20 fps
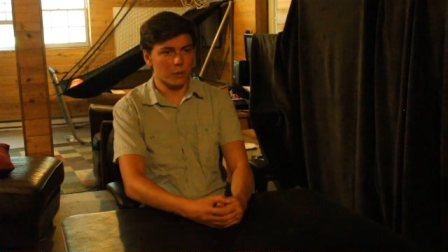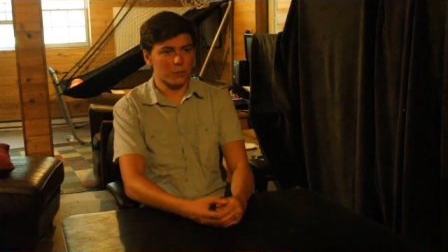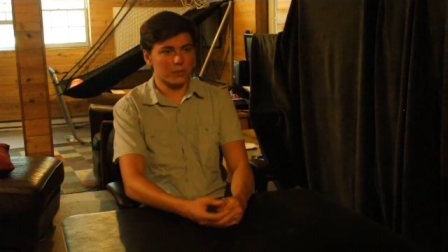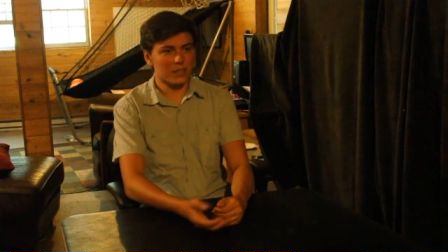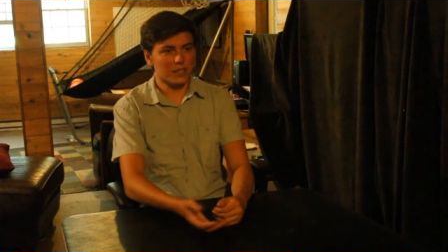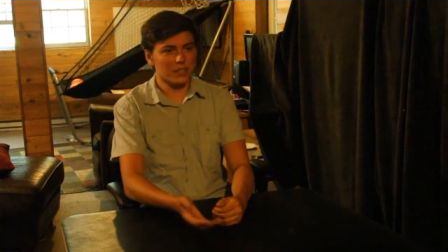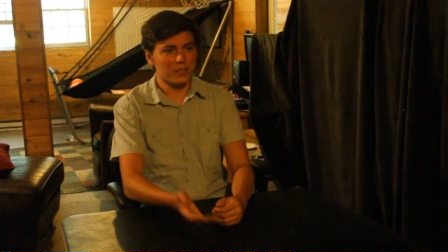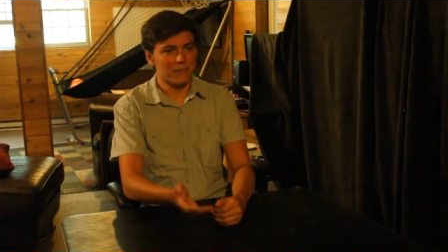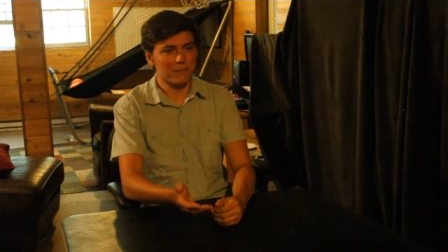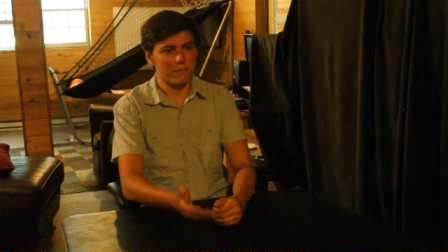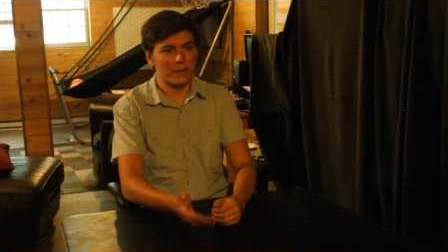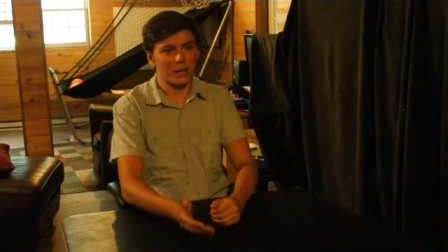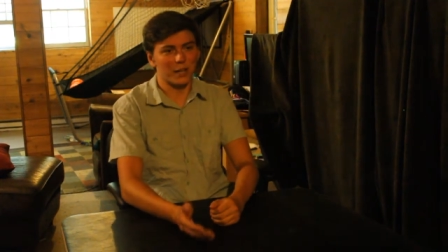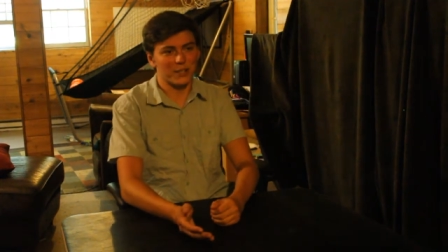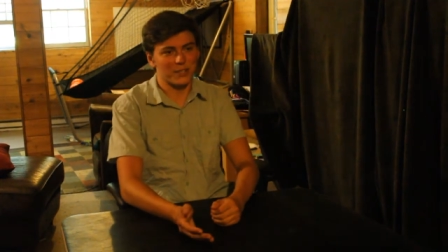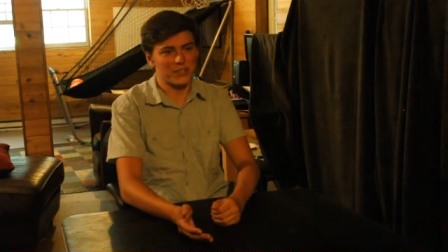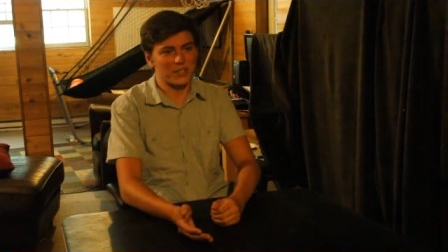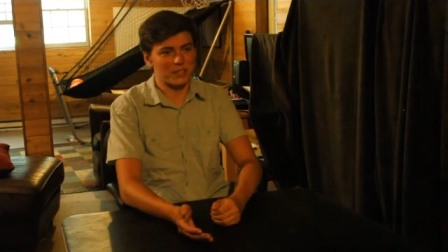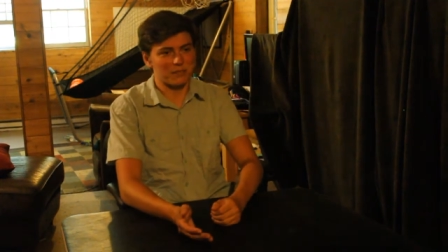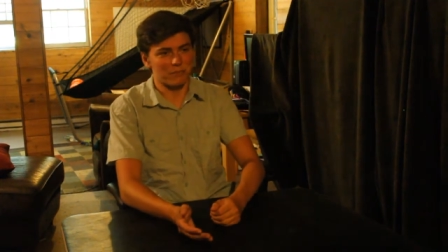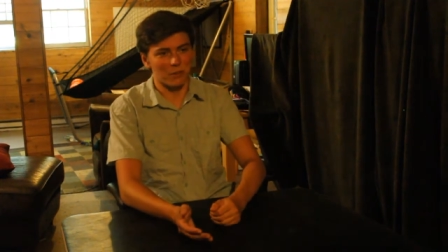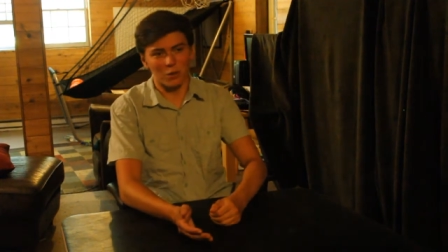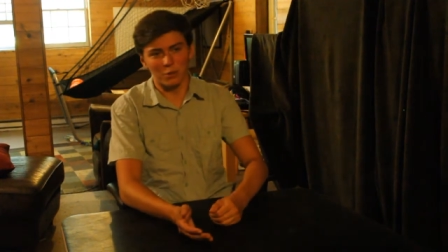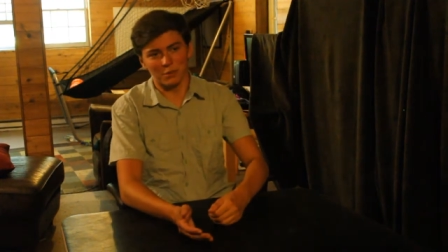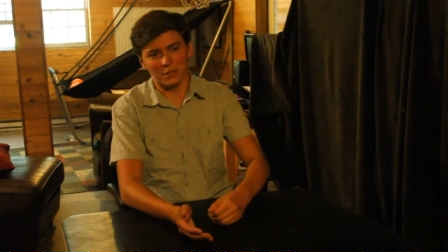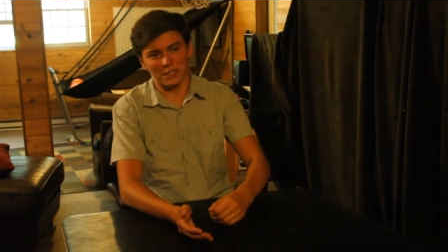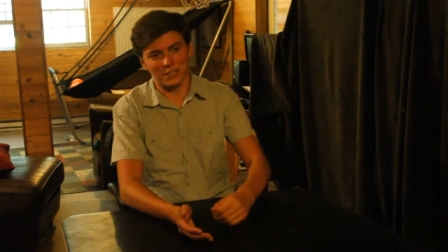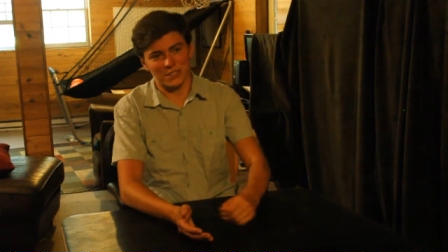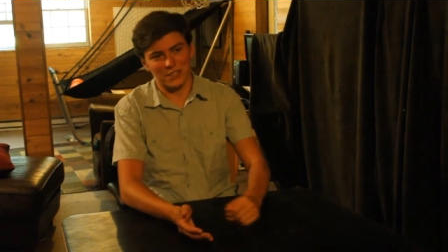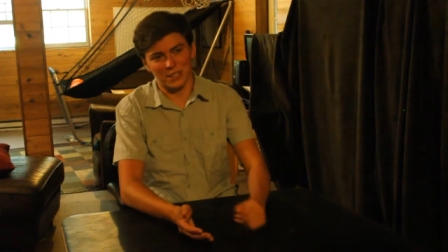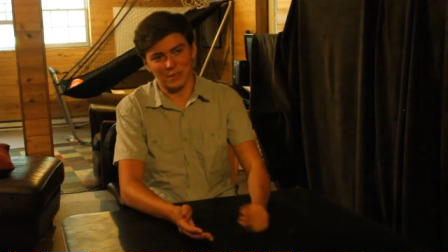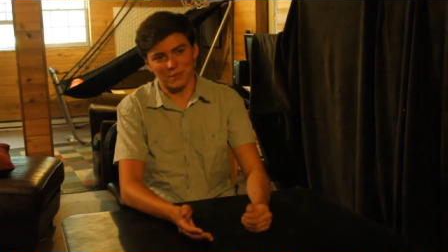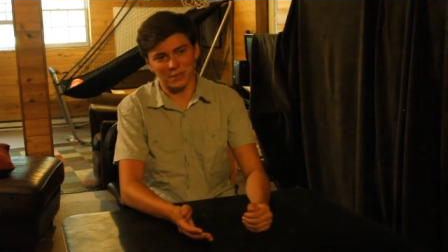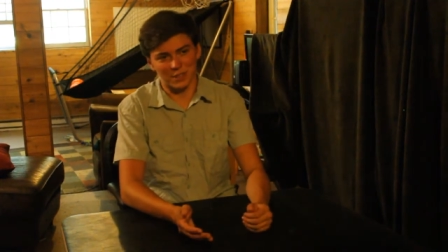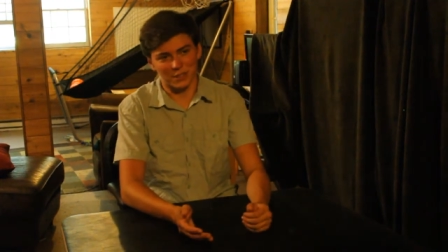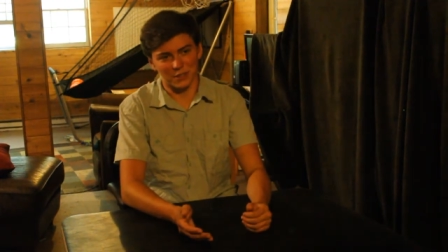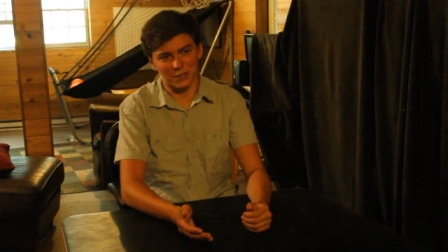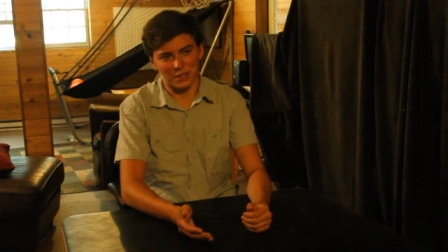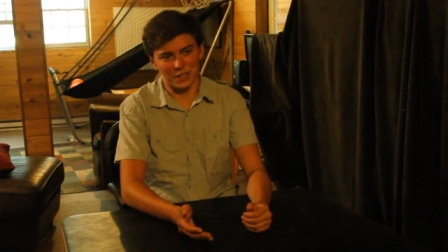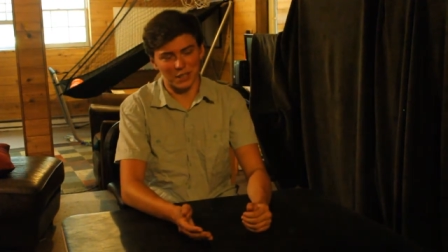Remember that embarrassing moment in
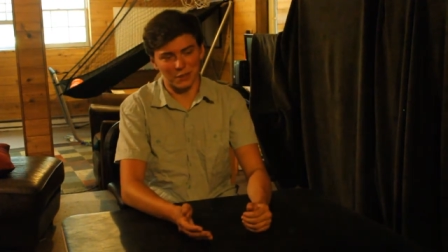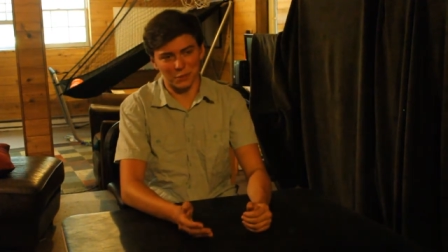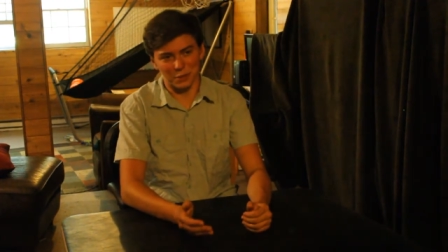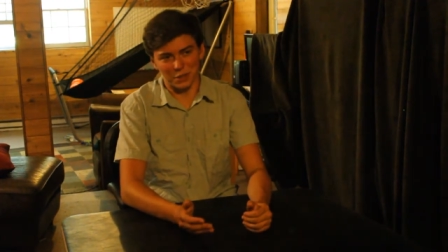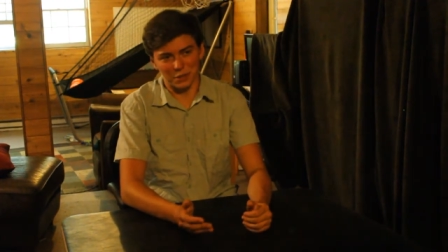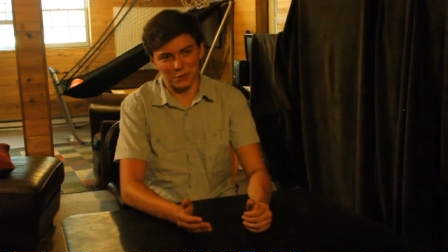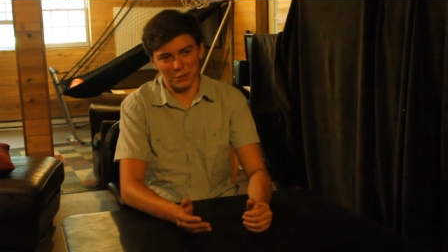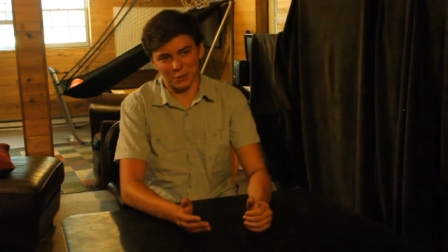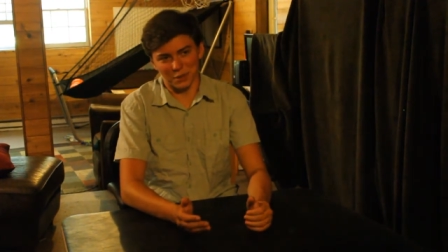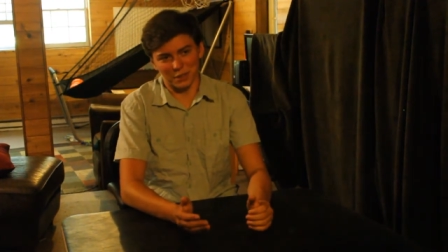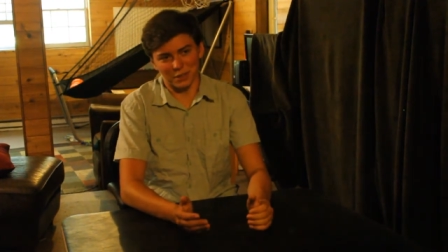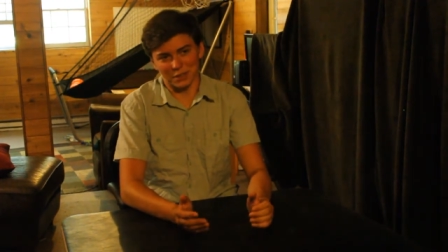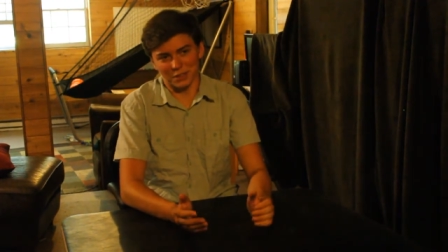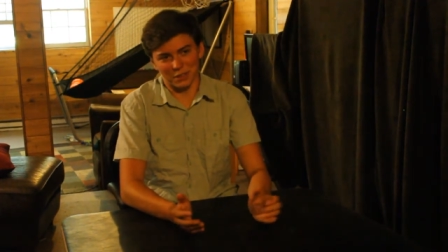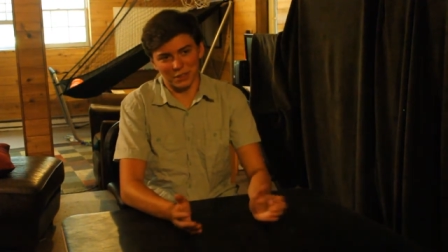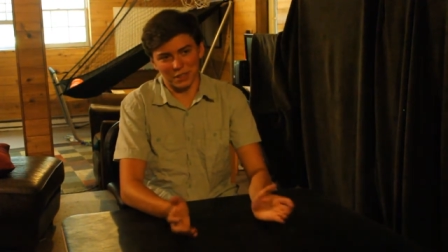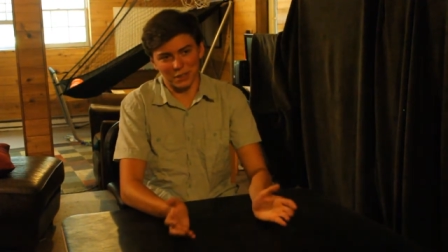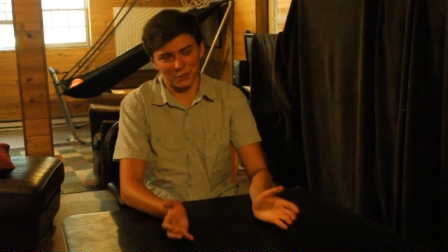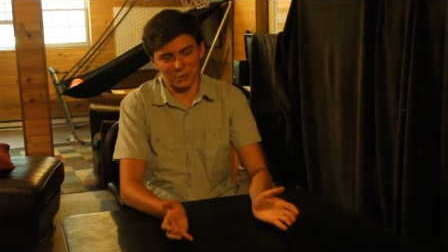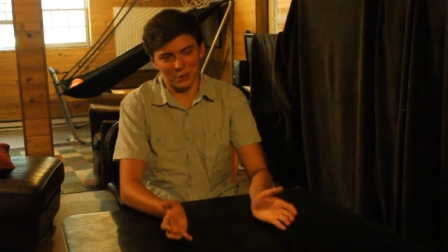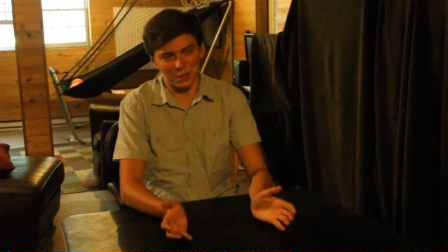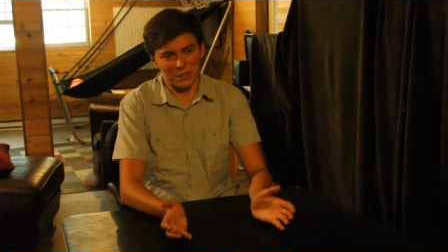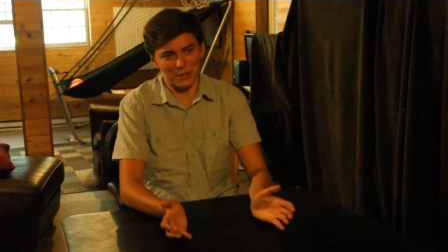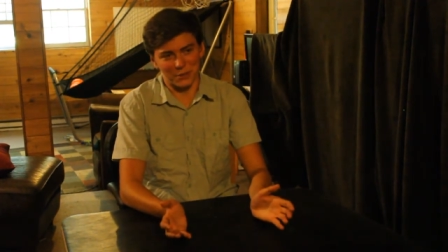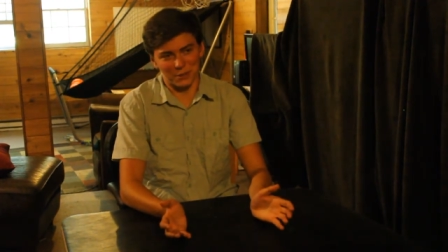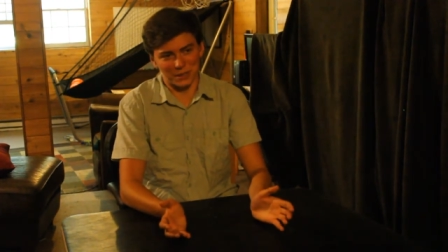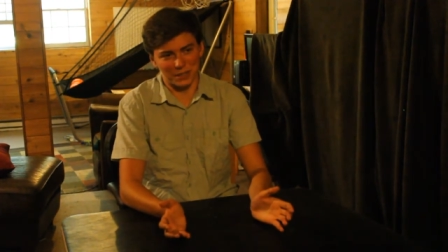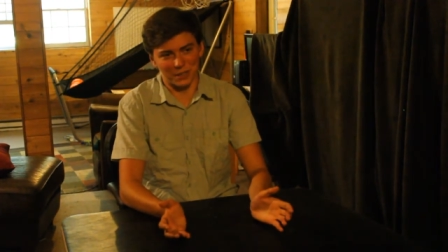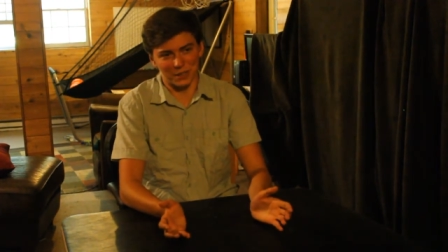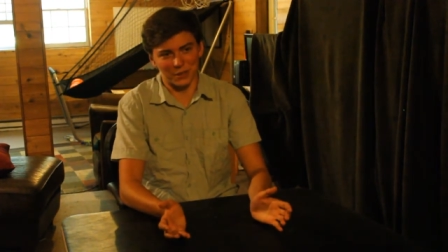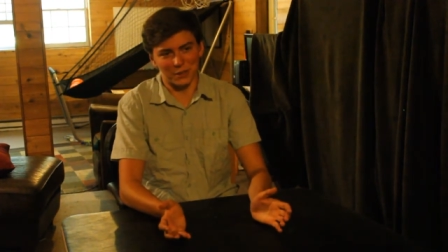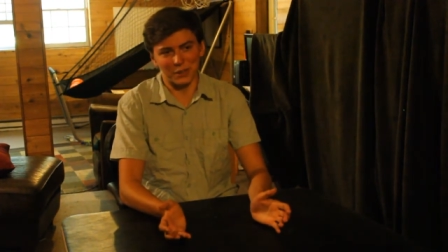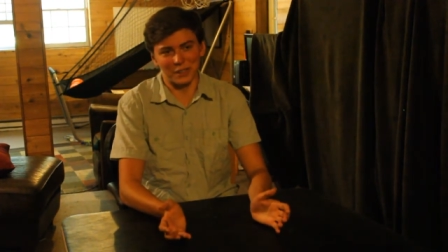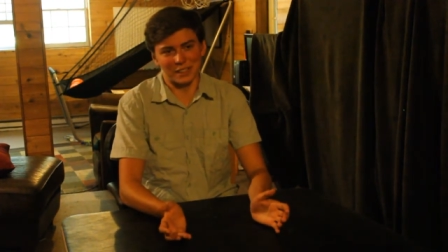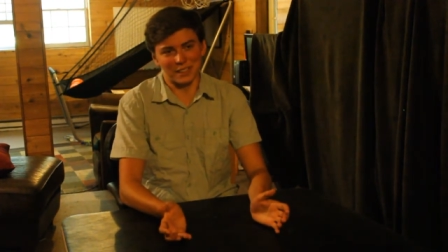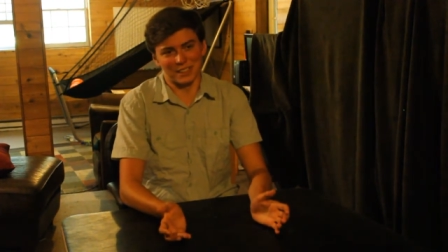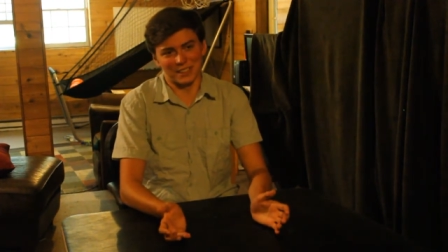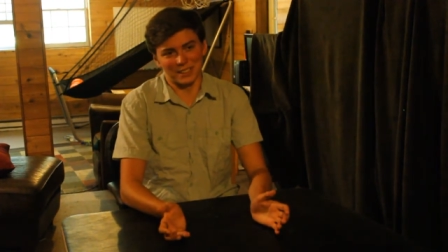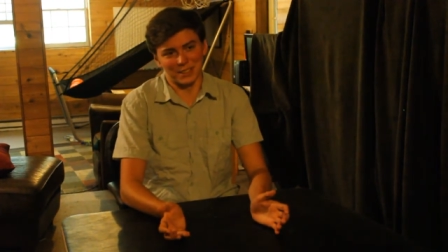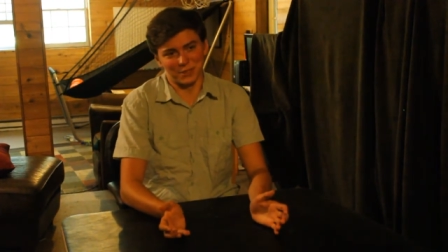7th grade when you weren't looking where you were
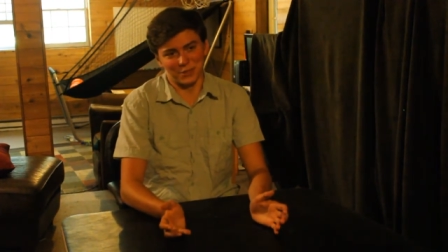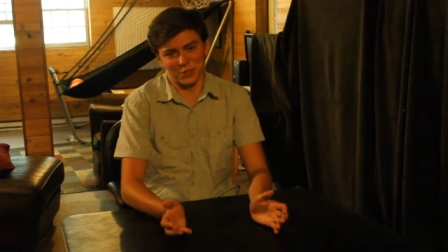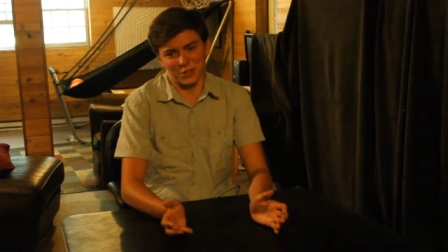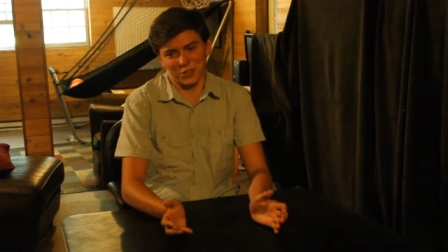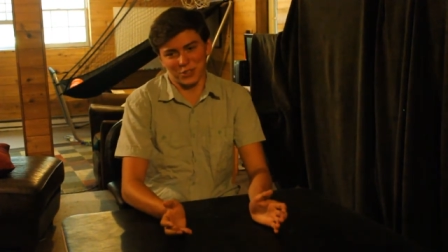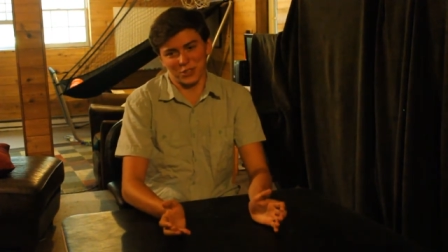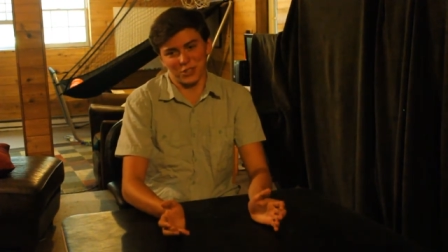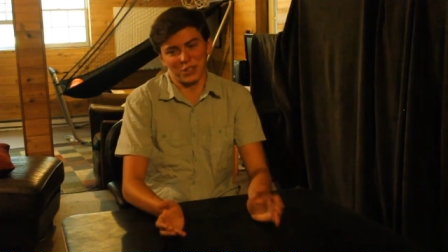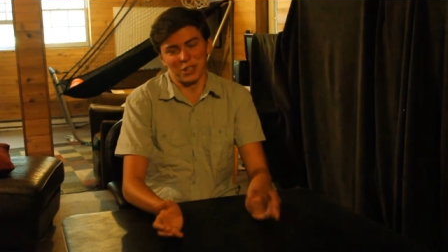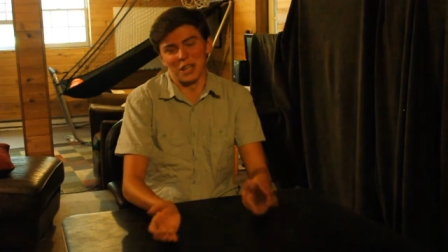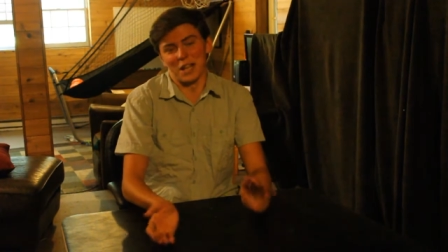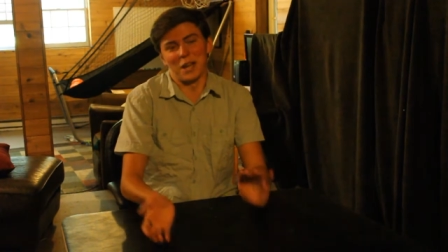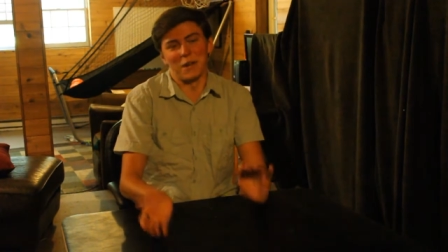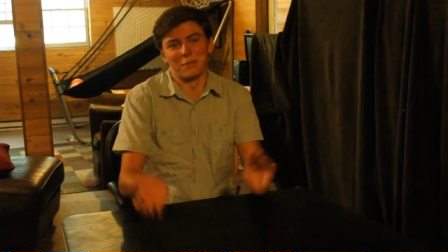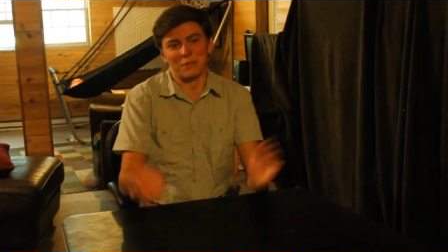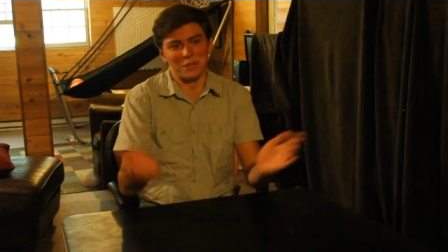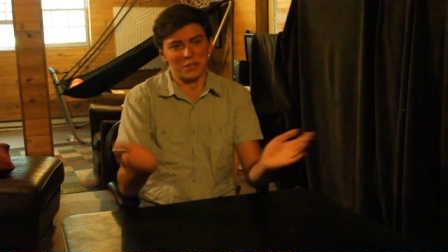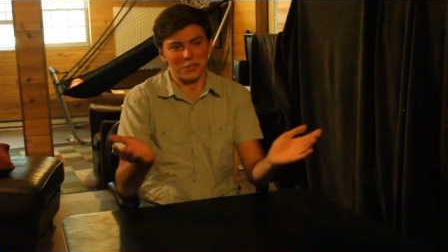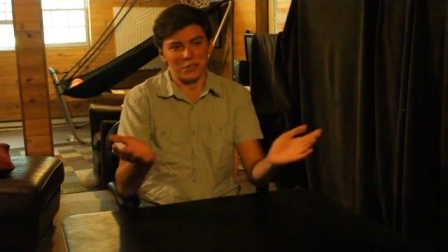going and you just slammed